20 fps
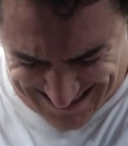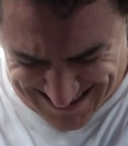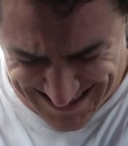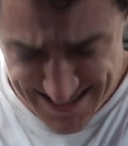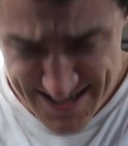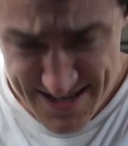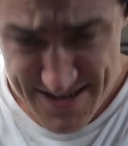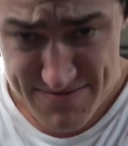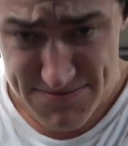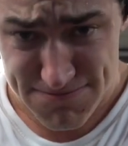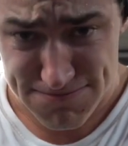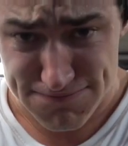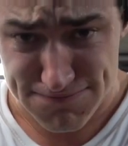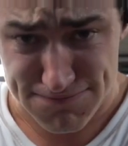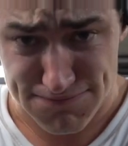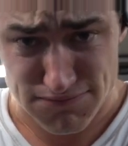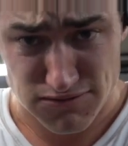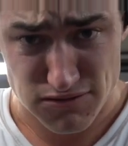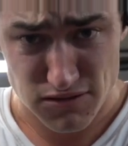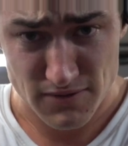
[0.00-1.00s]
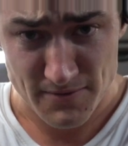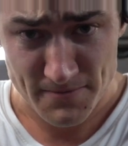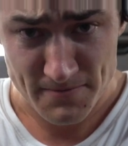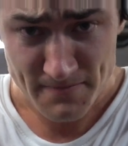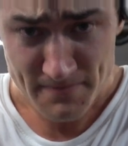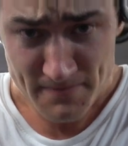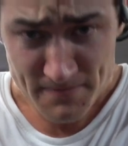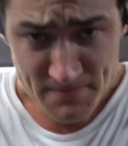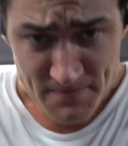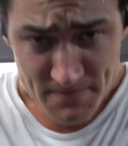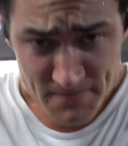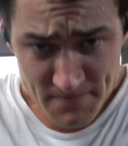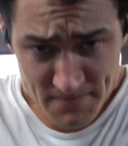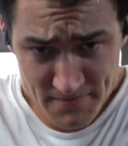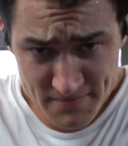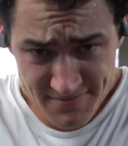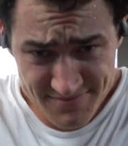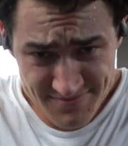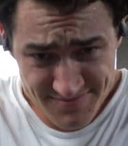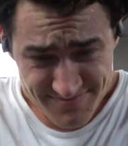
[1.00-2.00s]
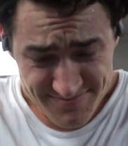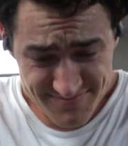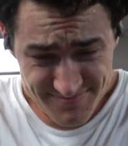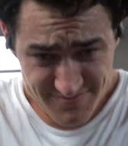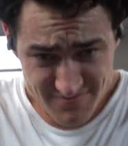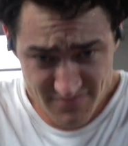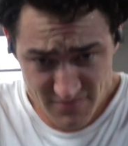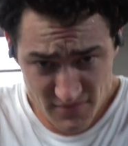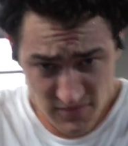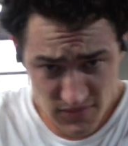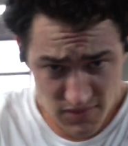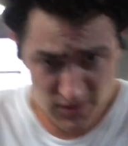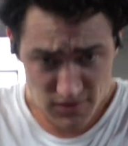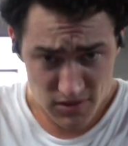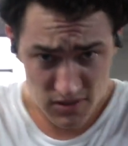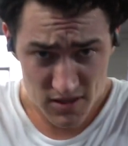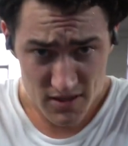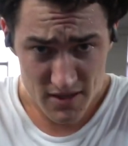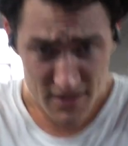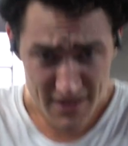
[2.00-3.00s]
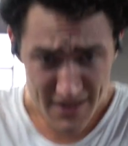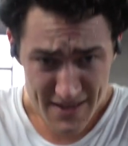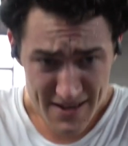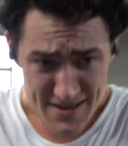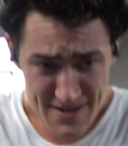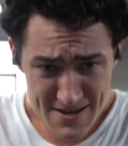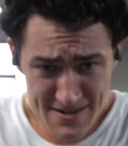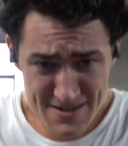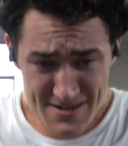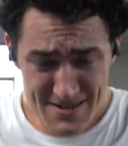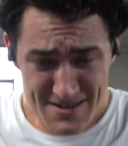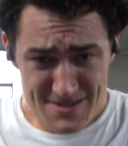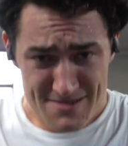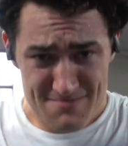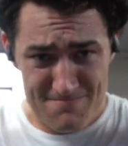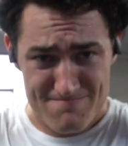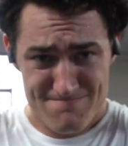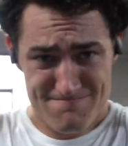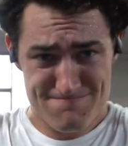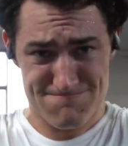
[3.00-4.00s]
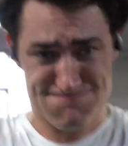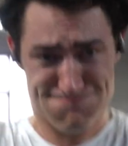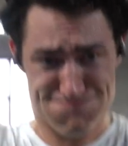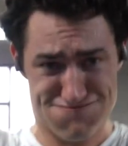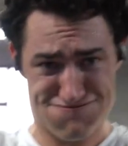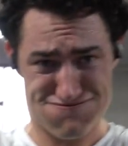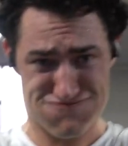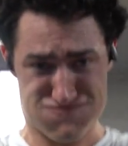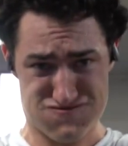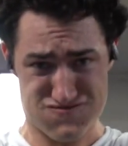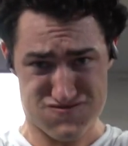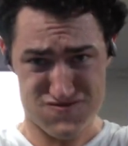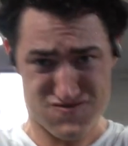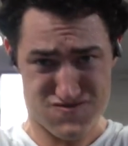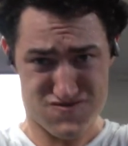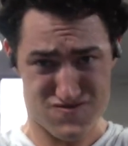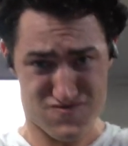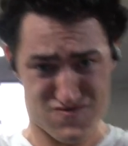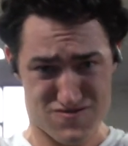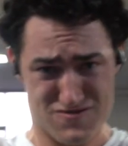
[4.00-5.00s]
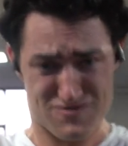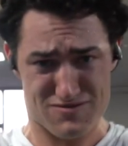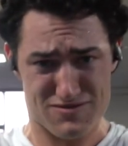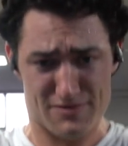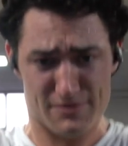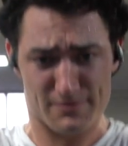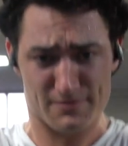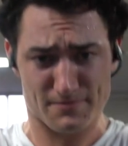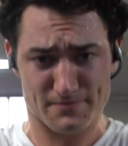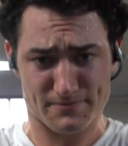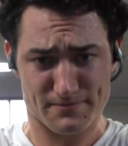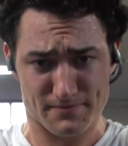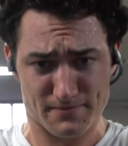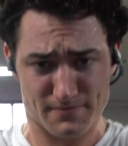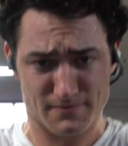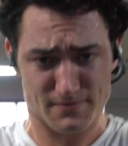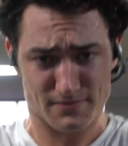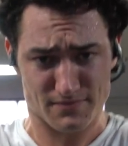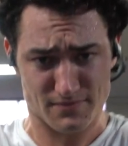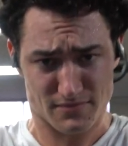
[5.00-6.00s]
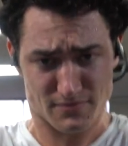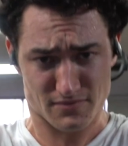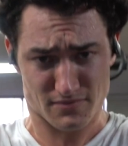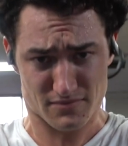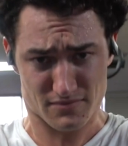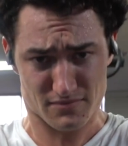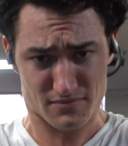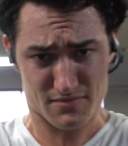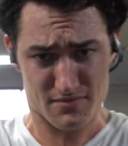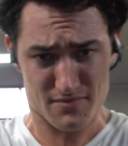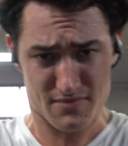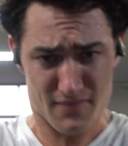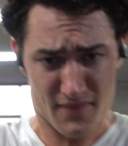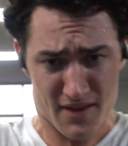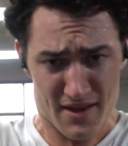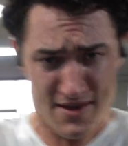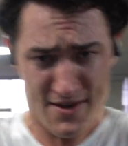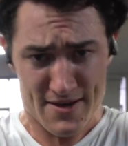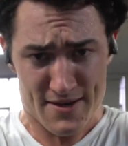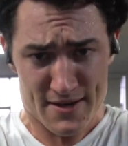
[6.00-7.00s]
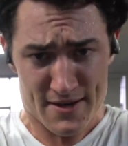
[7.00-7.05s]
generate the tension in your biceps and in your triceps, not just picking up weight for the sake of it. Because with